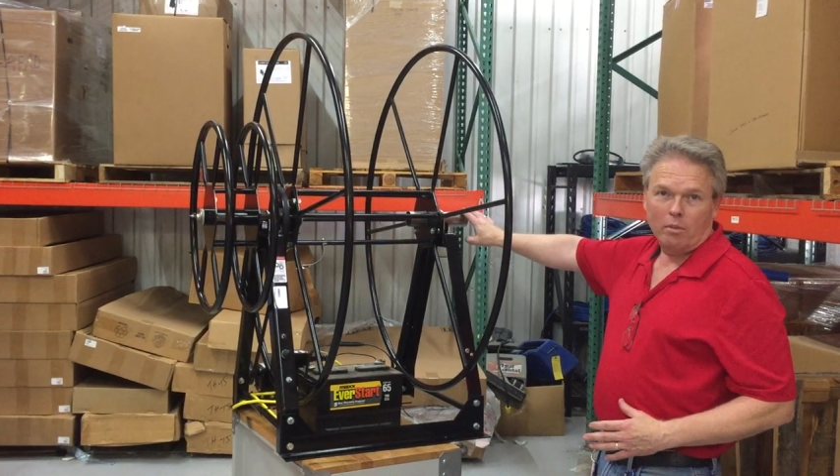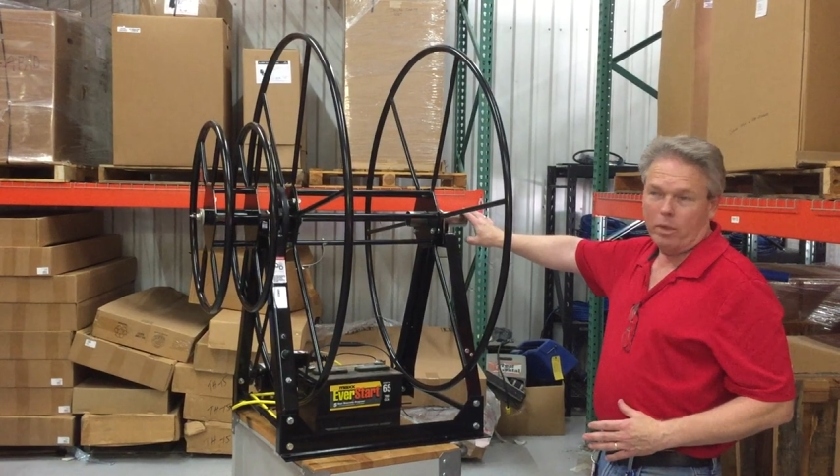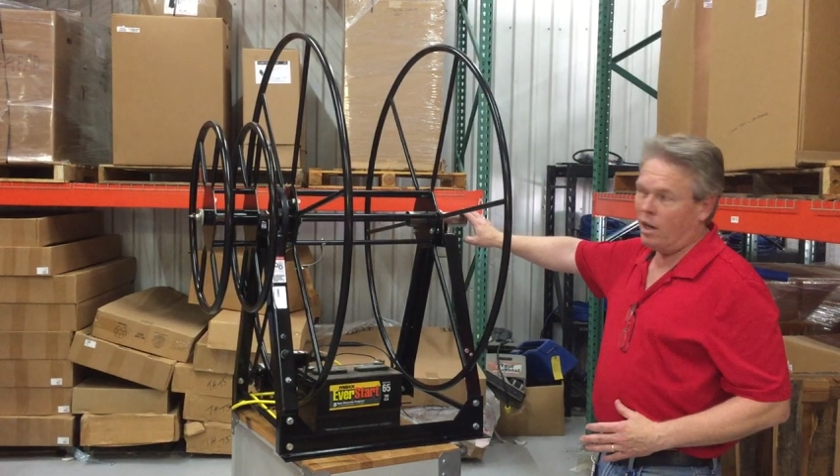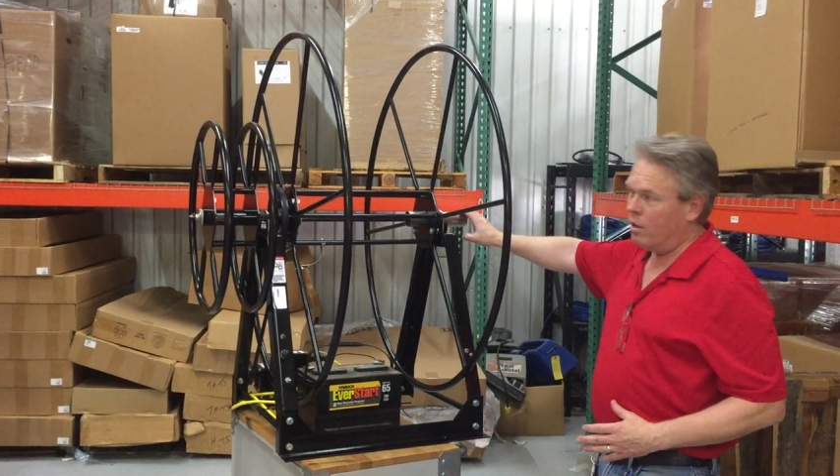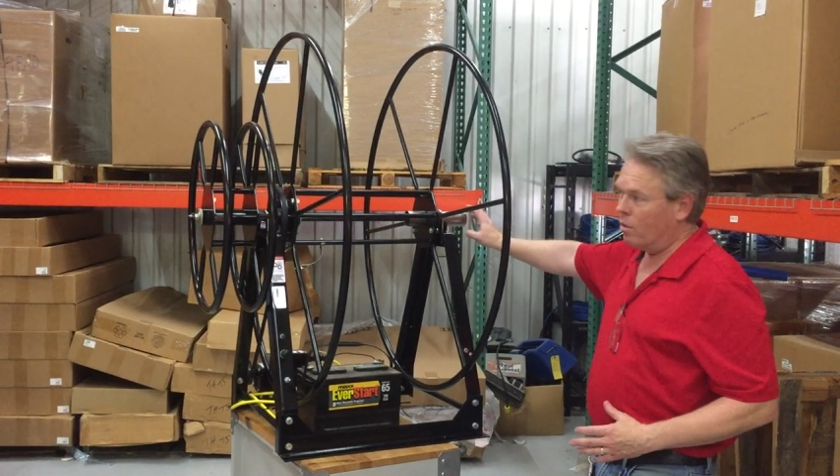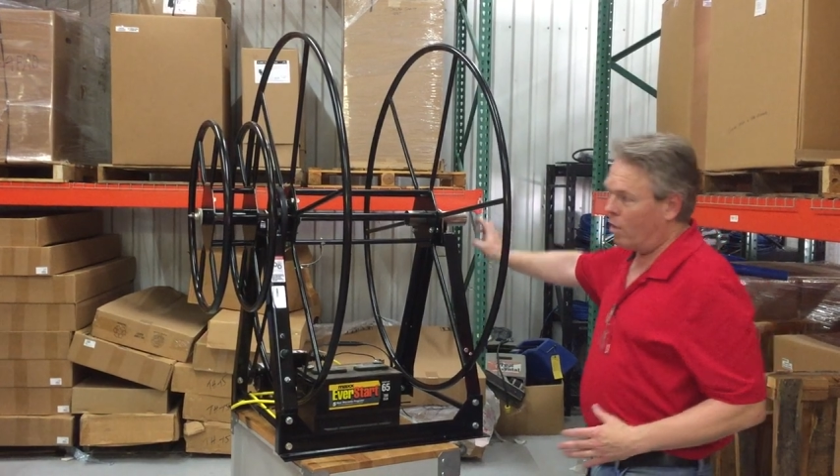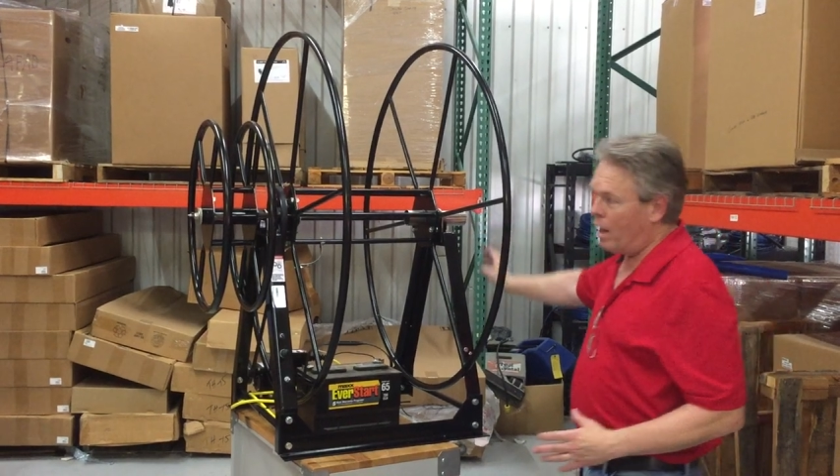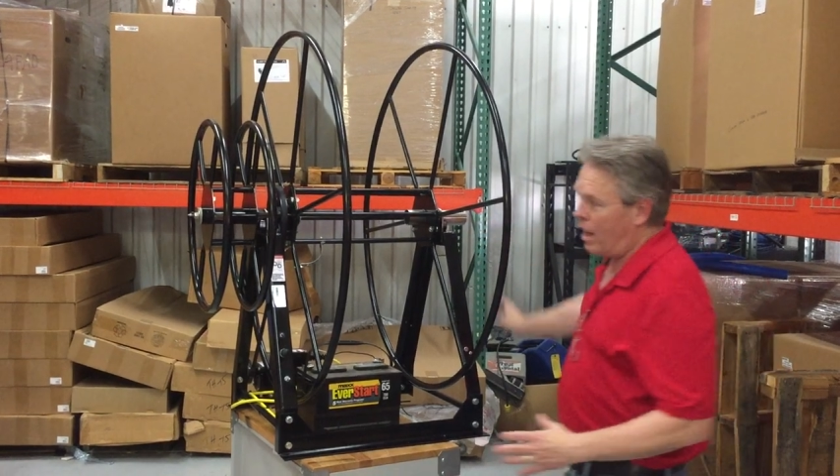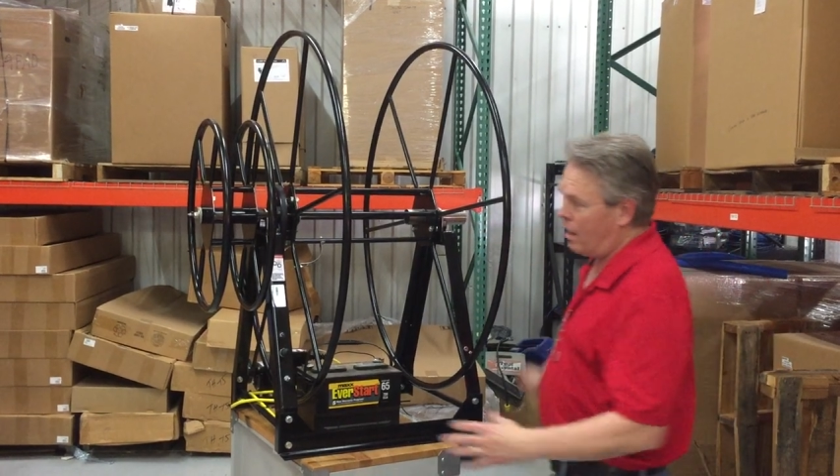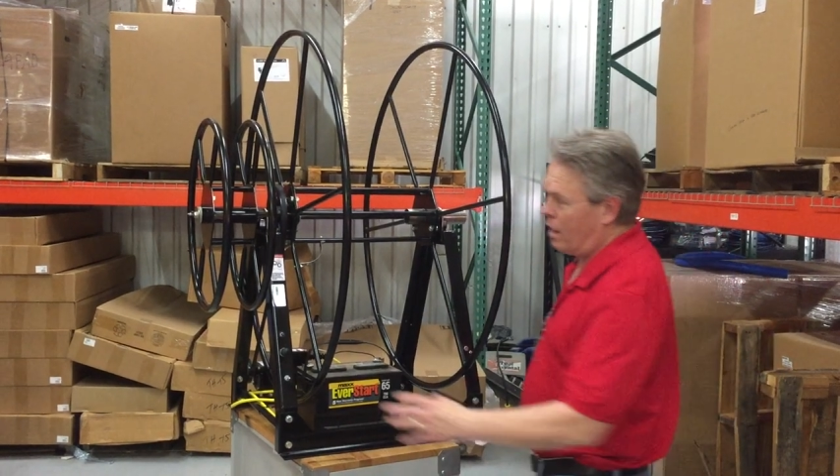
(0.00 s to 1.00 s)
be on the
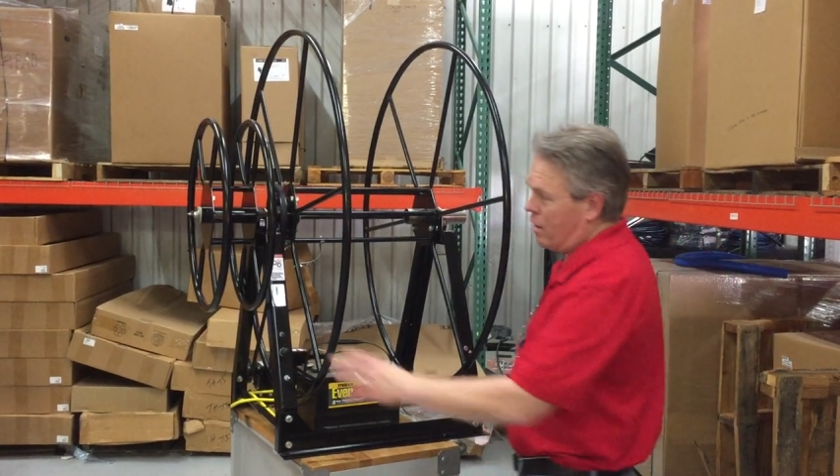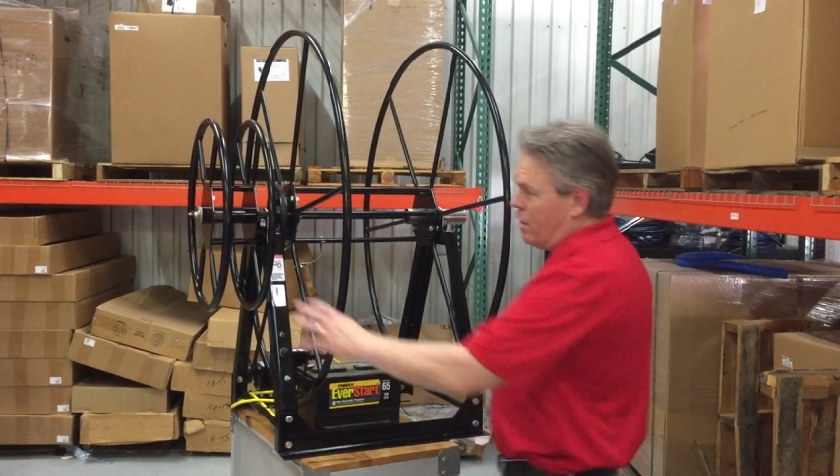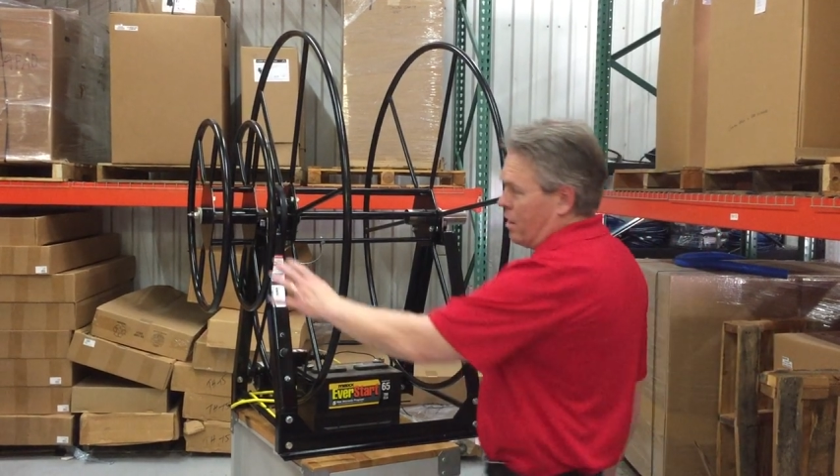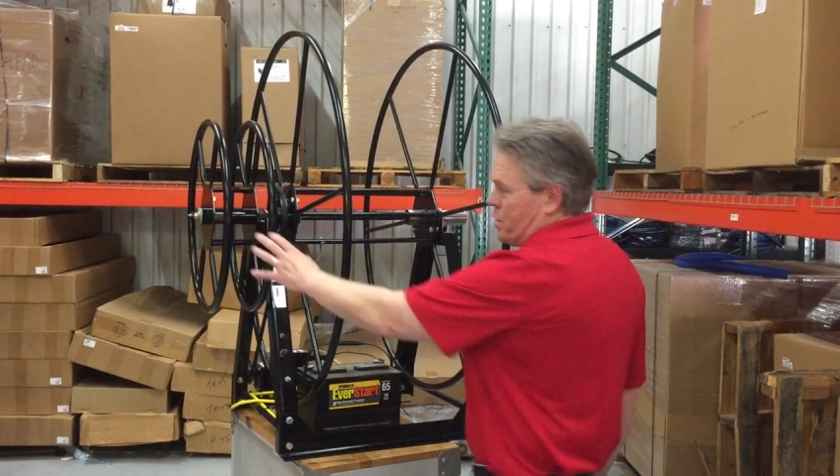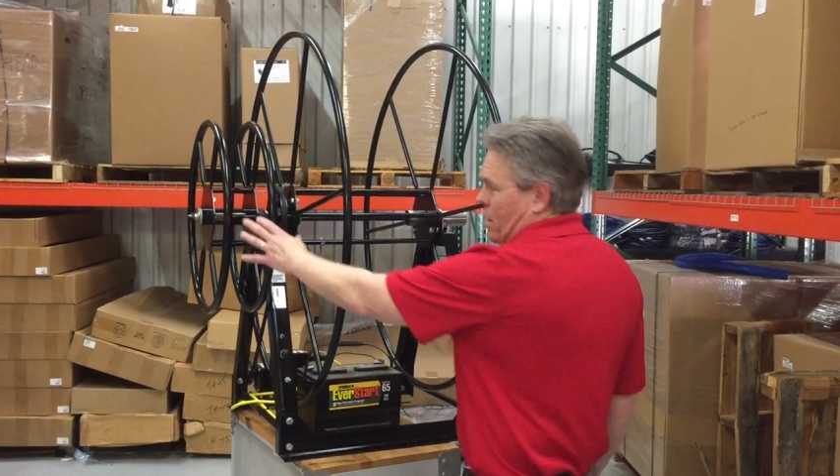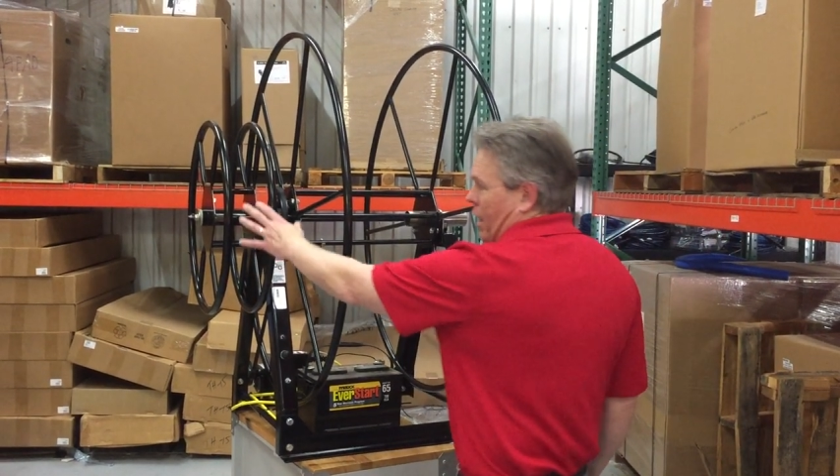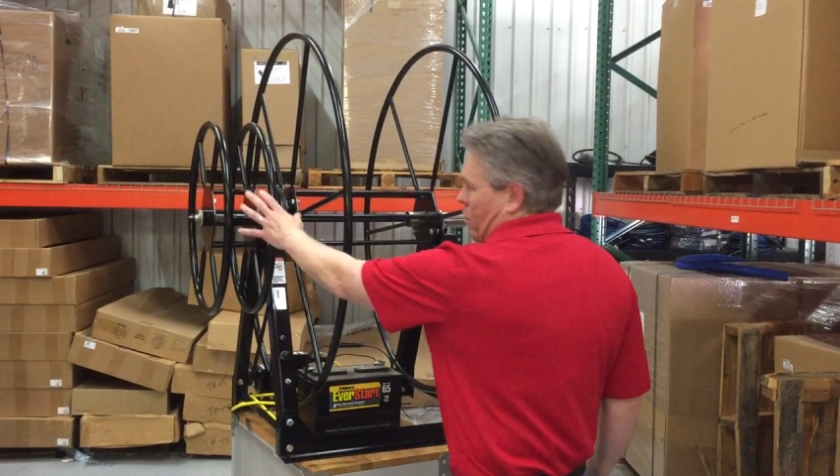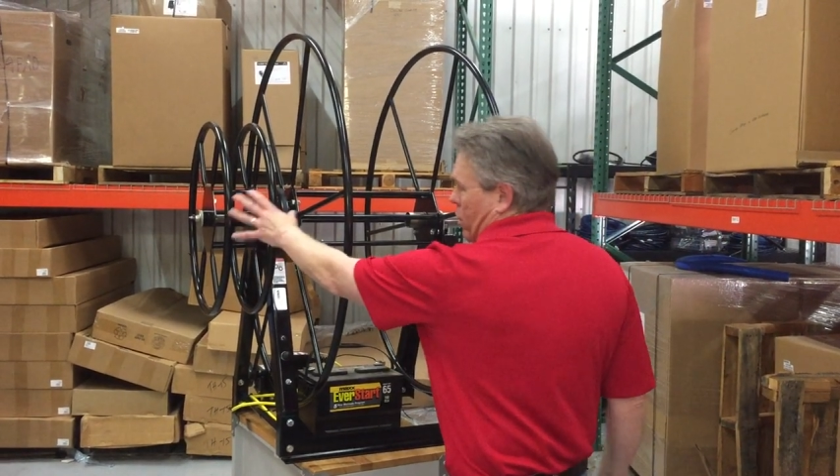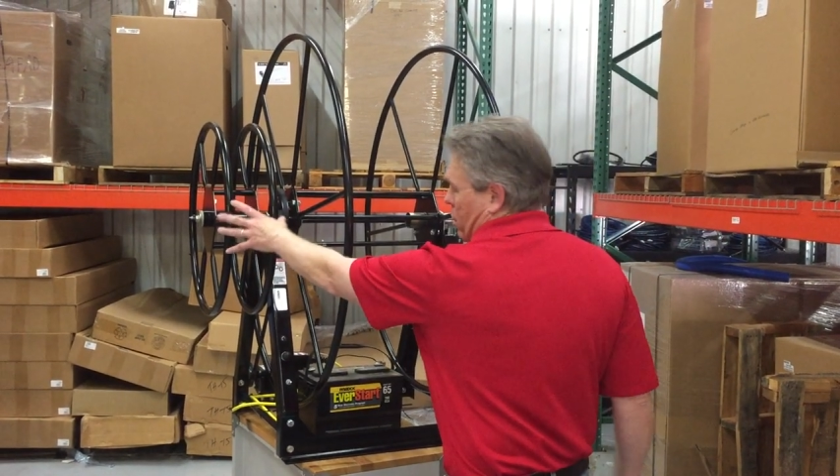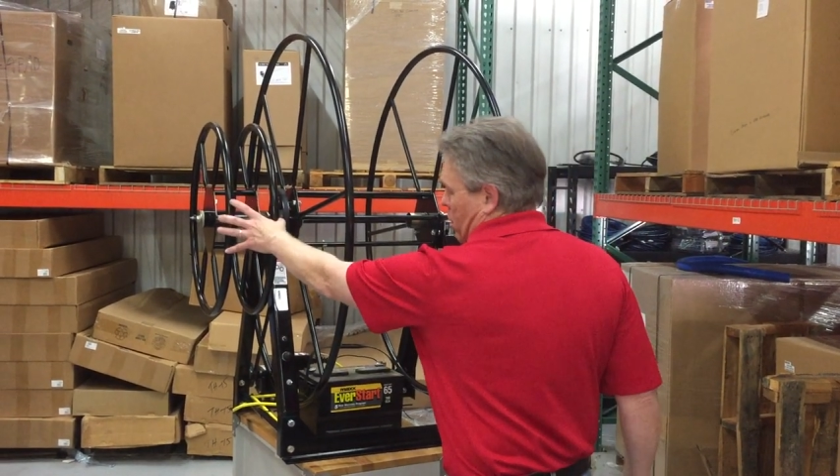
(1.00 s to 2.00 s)
right and the side
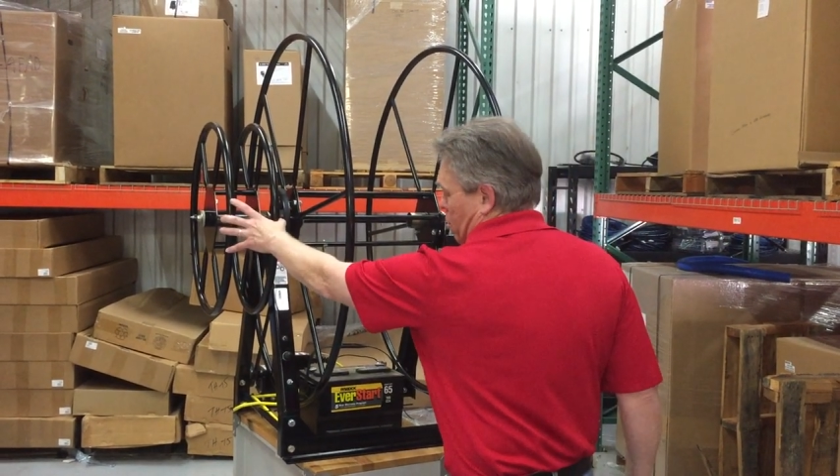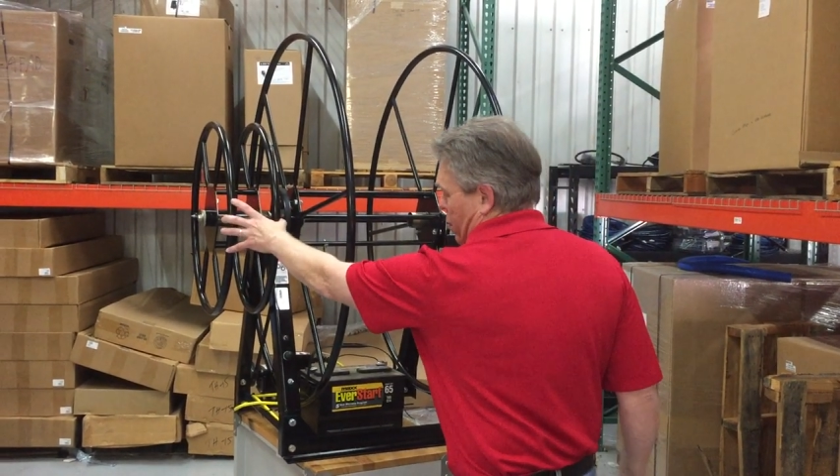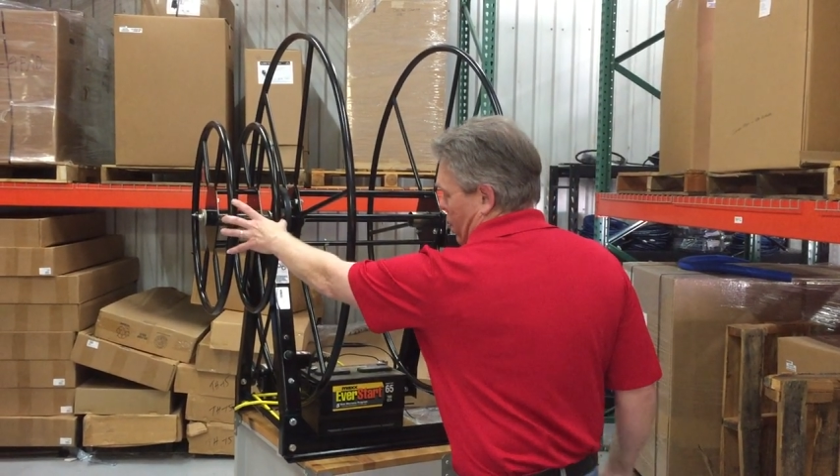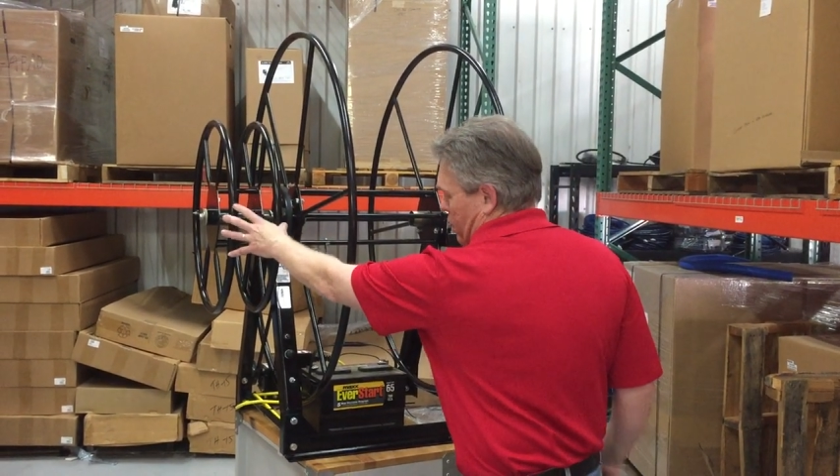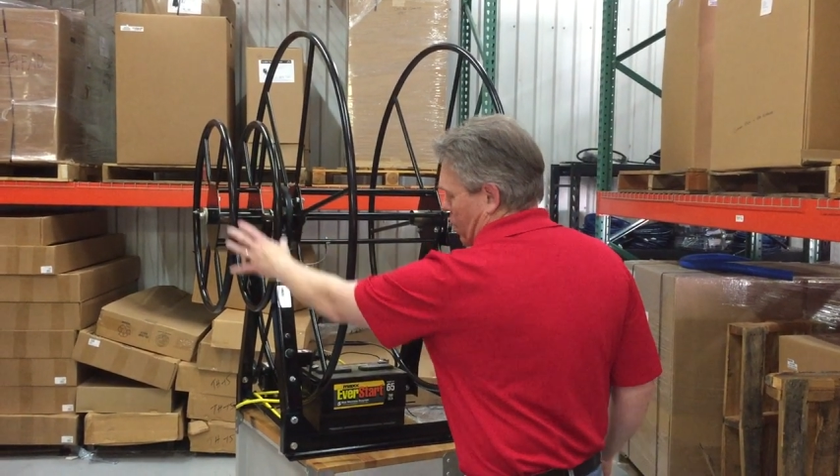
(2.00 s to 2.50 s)
wheel be on